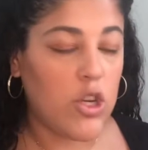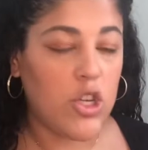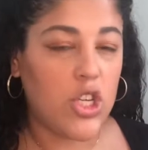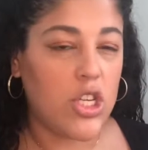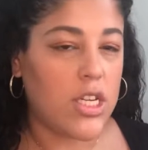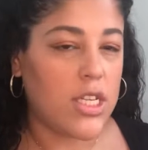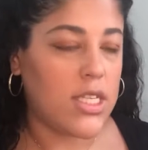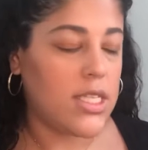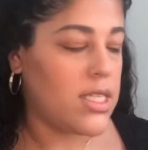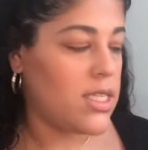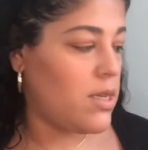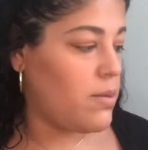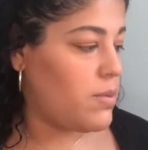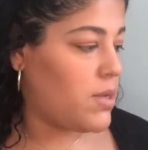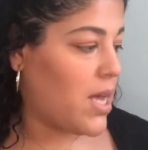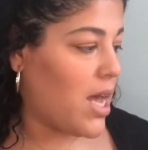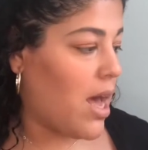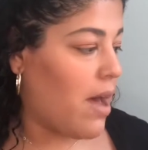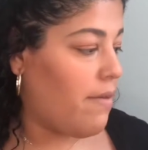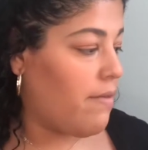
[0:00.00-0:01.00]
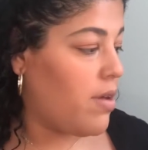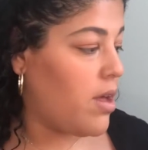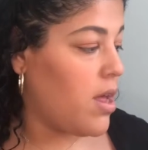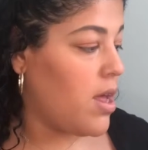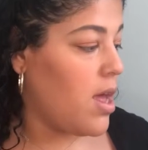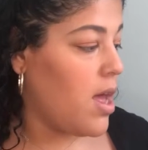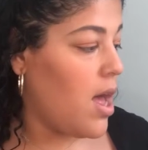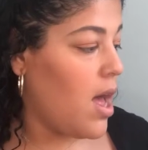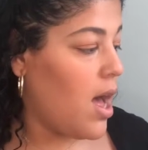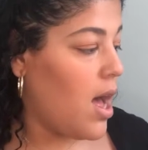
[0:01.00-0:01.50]
she doesn't seem to have
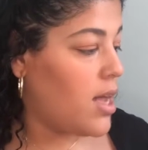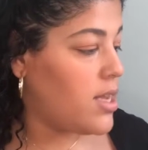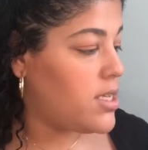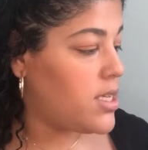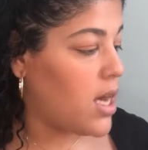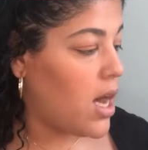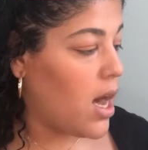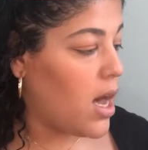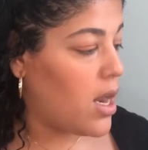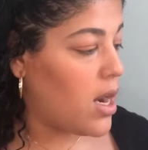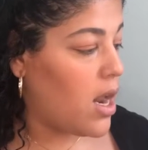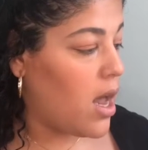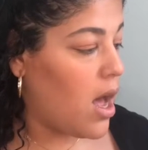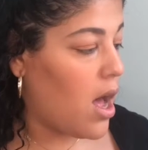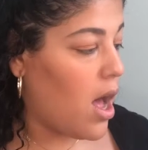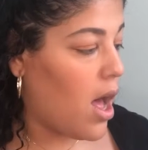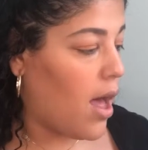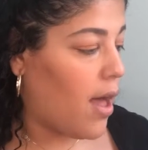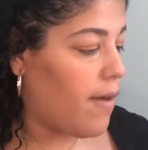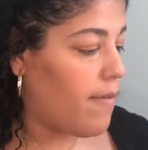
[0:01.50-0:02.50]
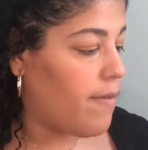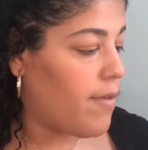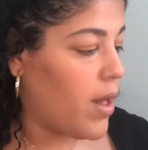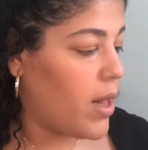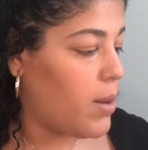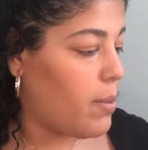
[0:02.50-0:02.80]
a ton of